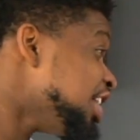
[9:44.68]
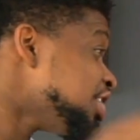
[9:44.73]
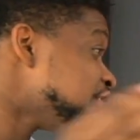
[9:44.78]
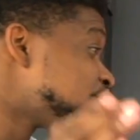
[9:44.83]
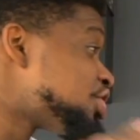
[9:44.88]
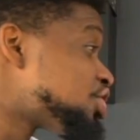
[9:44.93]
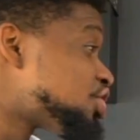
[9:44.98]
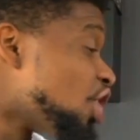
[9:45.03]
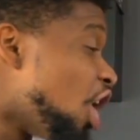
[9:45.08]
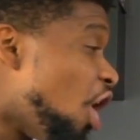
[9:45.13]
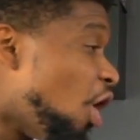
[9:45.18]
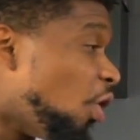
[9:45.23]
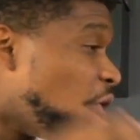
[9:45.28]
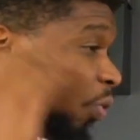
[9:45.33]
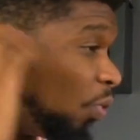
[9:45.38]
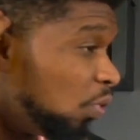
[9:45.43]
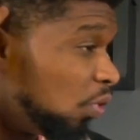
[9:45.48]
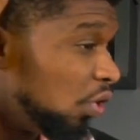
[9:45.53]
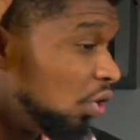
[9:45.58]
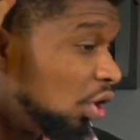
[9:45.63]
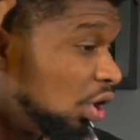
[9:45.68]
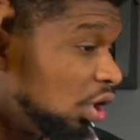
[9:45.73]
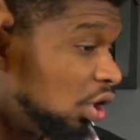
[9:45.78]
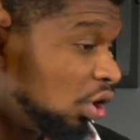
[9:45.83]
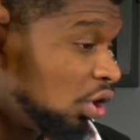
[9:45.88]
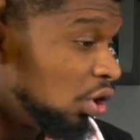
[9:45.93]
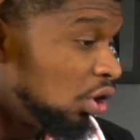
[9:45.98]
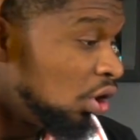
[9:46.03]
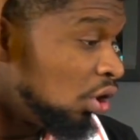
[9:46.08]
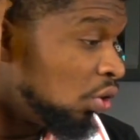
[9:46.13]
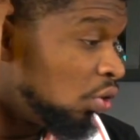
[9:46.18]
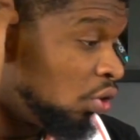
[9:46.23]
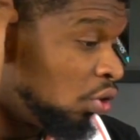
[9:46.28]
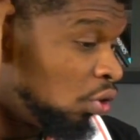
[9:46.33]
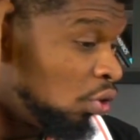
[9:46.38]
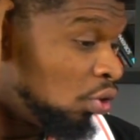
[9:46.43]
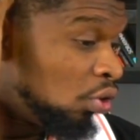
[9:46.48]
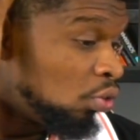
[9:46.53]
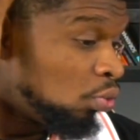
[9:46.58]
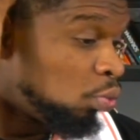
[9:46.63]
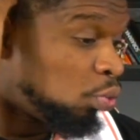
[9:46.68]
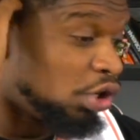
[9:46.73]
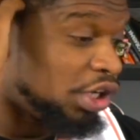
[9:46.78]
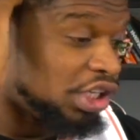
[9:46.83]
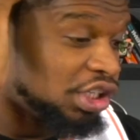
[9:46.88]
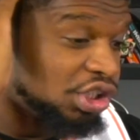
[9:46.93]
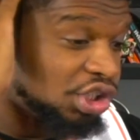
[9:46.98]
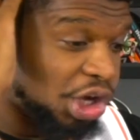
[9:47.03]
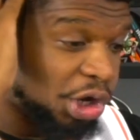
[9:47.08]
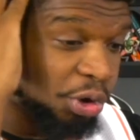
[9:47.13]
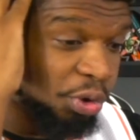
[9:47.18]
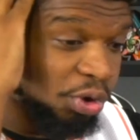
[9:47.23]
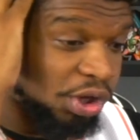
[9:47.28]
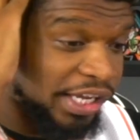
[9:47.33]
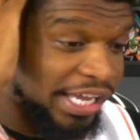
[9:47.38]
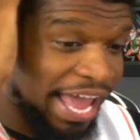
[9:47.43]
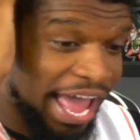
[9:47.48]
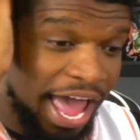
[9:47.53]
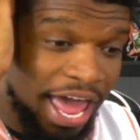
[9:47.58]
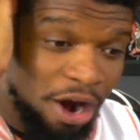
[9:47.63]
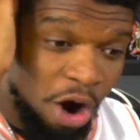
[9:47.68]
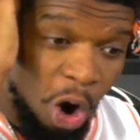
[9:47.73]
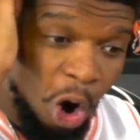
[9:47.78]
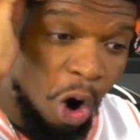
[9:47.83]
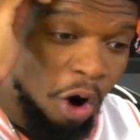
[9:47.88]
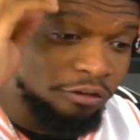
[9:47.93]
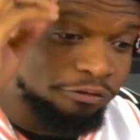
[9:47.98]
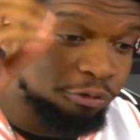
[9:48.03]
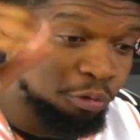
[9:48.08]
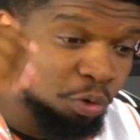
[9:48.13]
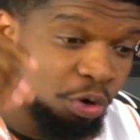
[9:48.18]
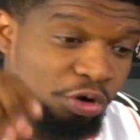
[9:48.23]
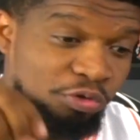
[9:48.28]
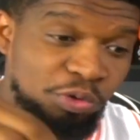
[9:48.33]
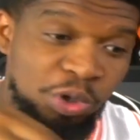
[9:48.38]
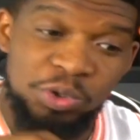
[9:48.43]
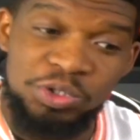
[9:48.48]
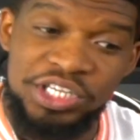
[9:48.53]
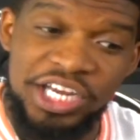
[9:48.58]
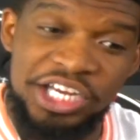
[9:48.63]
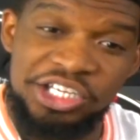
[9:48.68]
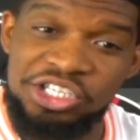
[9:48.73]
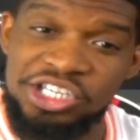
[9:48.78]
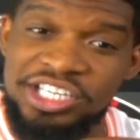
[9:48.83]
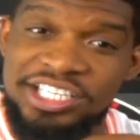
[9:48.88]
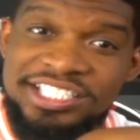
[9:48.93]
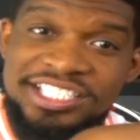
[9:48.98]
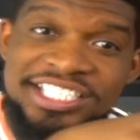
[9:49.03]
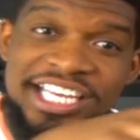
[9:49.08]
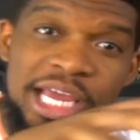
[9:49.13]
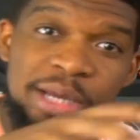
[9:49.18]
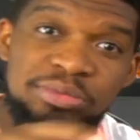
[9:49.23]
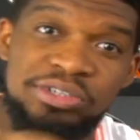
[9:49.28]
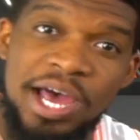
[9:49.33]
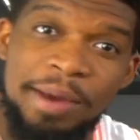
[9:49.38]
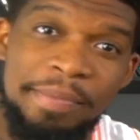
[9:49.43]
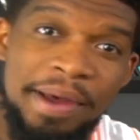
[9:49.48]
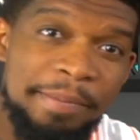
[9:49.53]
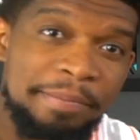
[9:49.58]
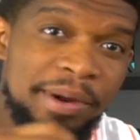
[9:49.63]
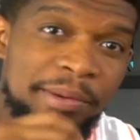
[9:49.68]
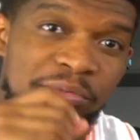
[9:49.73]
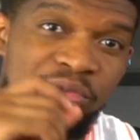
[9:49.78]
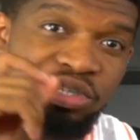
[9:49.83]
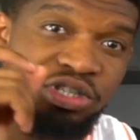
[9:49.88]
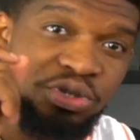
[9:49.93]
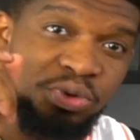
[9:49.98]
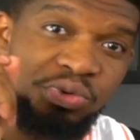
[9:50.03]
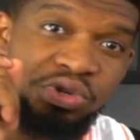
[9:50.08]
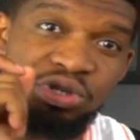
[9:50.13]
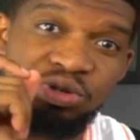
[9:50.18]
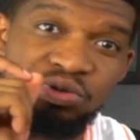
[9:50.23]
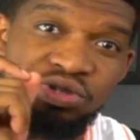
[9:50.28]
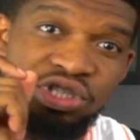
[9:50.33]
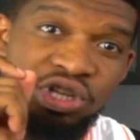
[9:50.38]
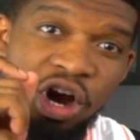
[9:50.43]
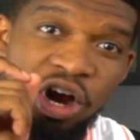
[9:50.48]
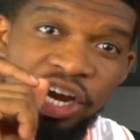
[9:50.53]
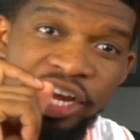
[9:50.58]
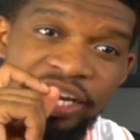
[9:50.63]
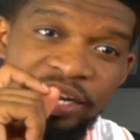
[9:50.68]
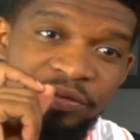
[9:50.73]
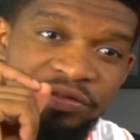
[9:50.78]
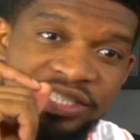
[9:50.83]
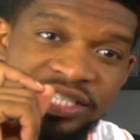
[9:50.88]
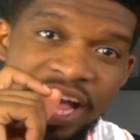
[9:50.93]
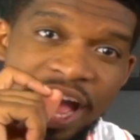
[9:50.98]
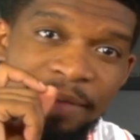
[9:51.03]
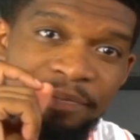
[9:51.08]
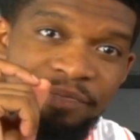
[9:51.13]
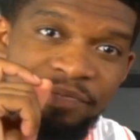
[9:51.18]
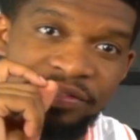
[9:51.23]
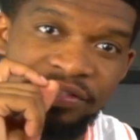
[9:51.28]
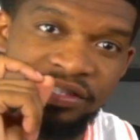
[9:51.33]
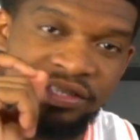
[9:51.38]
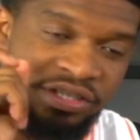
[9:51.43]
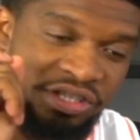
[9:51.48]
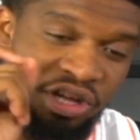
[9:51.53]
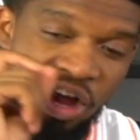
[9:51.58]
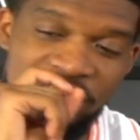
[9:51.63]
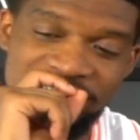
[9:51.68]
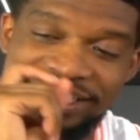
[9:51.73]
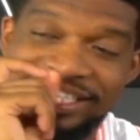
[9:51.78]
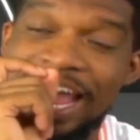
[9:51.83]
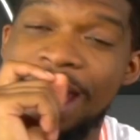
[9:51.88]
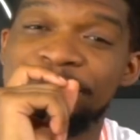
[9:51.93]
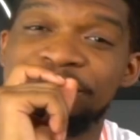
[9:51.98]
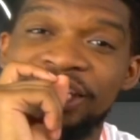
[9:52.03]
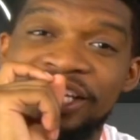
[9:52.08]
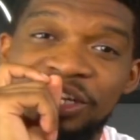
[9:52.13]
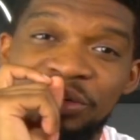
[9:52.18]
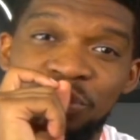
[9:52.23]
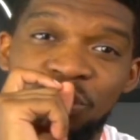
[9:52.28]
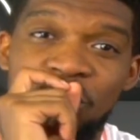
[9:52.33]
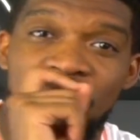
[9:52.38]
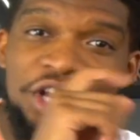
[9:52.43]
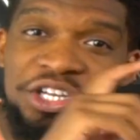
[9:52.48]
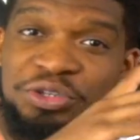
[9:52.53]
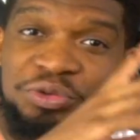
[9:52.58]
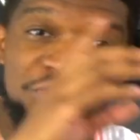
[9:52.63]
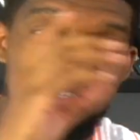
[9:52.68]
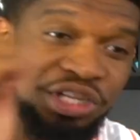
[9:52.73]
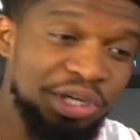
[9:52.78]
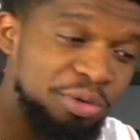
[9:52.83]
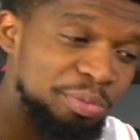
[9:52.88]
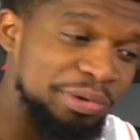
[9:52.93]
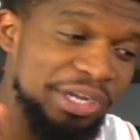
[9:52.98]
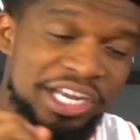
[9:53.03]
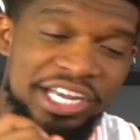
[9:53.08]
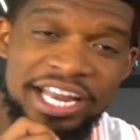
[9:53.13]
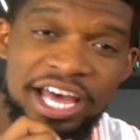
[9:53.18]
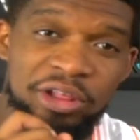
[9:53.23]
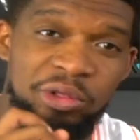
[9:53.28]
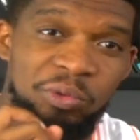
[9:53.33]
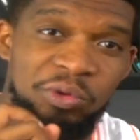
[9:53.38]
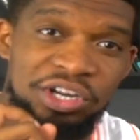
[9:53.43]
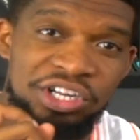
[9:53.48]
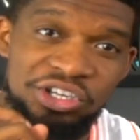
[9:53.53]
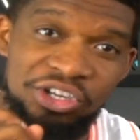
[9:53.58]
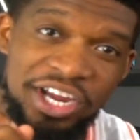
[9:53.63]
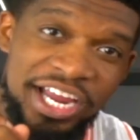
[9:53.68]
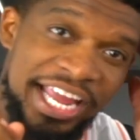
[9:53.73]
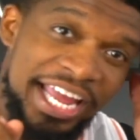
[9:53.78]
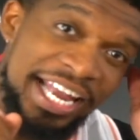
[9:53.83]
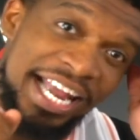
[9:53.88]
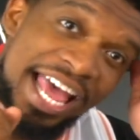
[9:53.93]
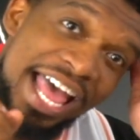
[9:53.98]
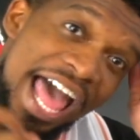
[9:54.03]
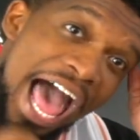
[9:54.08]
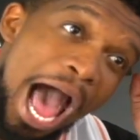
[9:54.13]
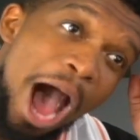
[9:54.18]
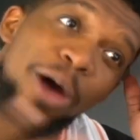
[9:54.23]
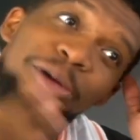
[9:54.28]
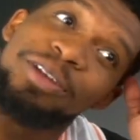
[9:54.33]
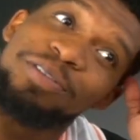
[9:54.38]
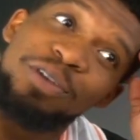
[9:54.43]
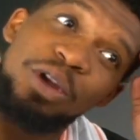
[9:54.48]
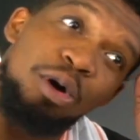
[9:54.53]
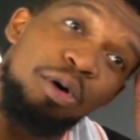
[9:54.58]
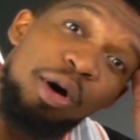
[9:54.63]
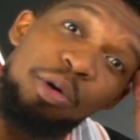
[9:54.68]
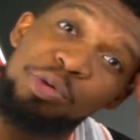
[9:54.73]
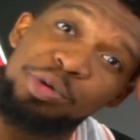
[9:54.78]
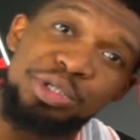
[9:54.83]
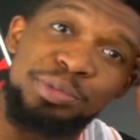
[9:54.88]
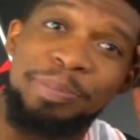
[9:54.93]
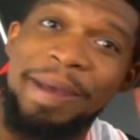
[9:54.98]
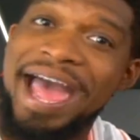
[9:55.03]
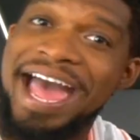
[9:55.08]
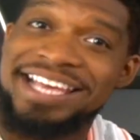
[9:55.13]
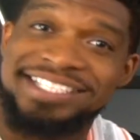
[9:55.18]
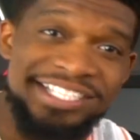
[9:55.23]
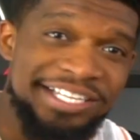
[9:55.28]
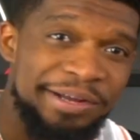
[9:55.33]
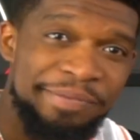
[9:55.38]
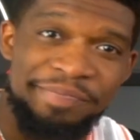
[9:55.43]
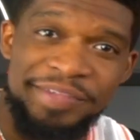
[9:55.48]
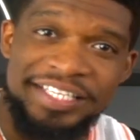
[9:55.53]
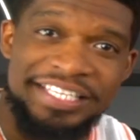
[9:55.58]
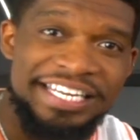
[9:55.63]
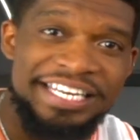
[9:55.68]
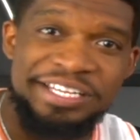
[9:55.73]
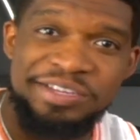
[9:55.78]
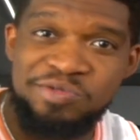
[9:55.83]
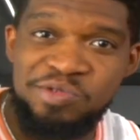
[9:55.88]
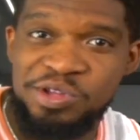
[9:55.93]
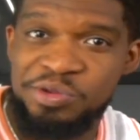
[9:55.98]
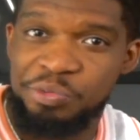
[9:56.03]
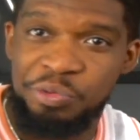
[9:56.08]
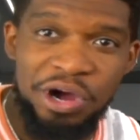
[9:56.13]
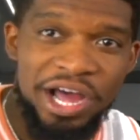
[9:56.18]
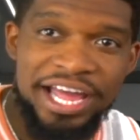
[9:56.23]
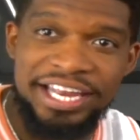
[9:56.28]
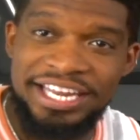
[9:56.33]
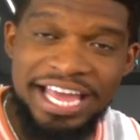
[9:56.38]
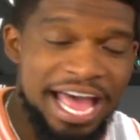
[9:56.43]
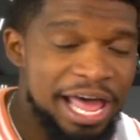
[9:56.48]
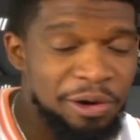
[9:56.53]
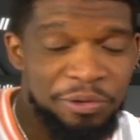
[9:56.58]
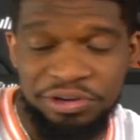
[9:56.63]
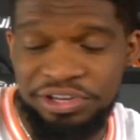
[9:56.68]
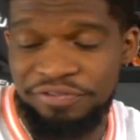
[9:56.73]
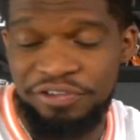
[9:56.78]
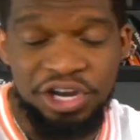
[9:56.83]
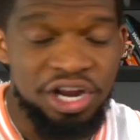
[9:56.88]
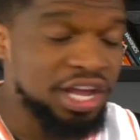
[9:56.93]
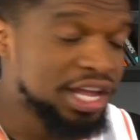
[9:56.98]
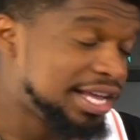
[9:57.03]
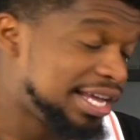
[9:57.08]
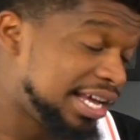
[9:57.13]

So, we literally had all 4 in rotation at the same time. I remember as soon as you stopped hitting one, there'll be another one in your hand. I don't even know where we was passing them. It didn't even really,